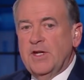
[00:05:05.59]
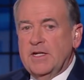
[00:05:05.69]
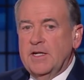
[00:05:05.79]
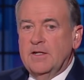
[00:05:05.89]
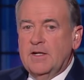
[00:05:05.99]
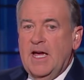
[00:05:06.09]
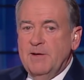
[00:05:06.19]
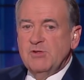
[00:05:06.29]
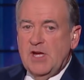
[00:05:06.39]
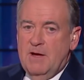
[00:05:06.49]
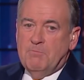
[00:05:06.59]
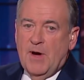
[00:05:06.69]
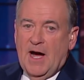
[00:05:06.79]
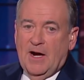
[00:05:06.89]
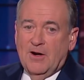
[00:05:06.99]
that Little Kim's
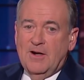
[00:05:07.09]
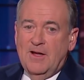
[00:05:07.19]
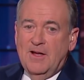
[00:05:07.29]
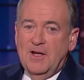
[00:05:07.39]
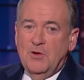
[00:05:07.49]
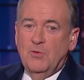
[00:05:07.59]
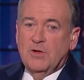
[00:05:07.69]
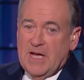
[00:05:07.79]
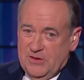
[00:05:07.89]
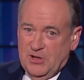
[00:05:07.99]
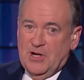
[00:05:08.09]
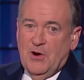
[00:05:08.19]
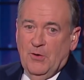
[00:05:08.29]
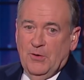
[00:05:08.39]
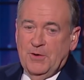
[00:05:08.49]
empire will get the
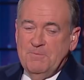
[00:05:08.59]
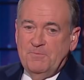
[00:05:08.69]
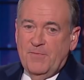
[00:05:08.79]
gold.